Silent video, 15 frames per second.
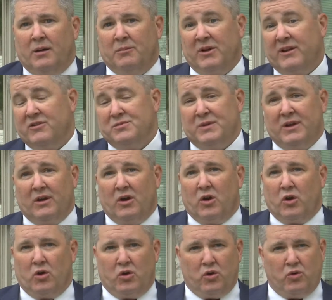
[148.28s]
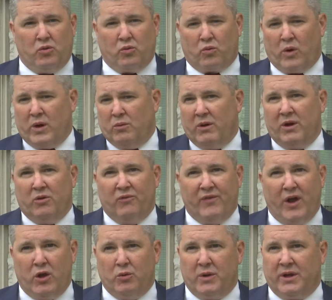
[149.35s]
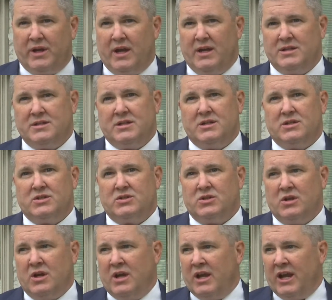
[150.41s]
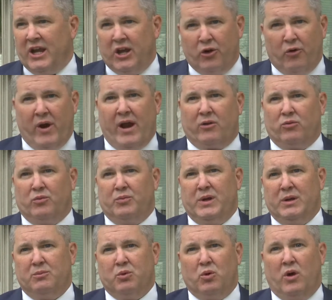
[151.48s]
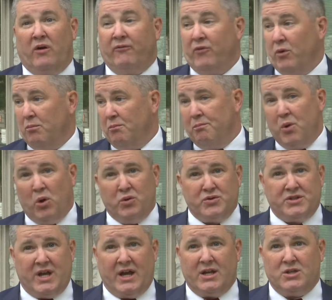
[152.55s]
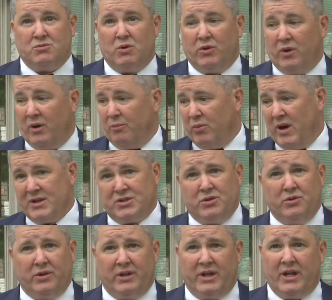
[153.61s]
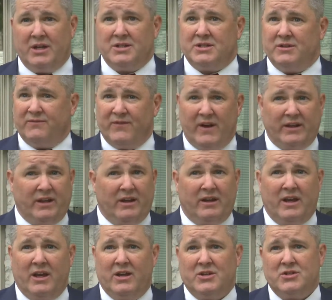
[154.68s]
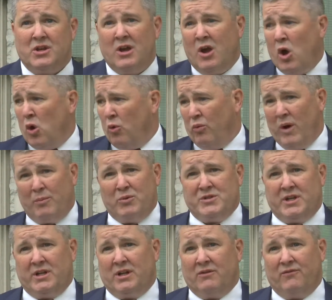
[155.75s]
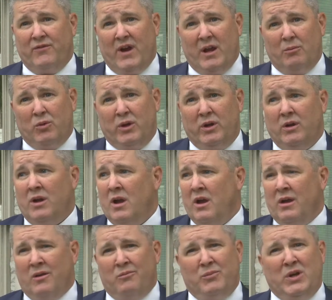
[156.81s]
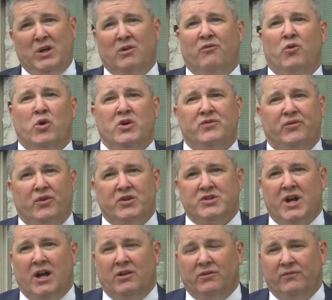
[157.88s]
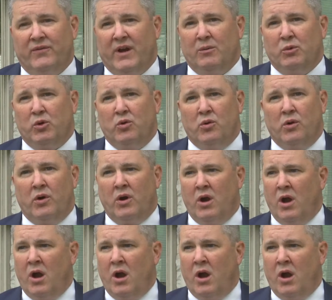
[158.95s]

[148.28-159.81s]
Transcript: It gives me a great way to evaluate cases, interact with people from both sides, whether I'm prosecuting a case, defending a case, representing a family, being a voice for a child in family court.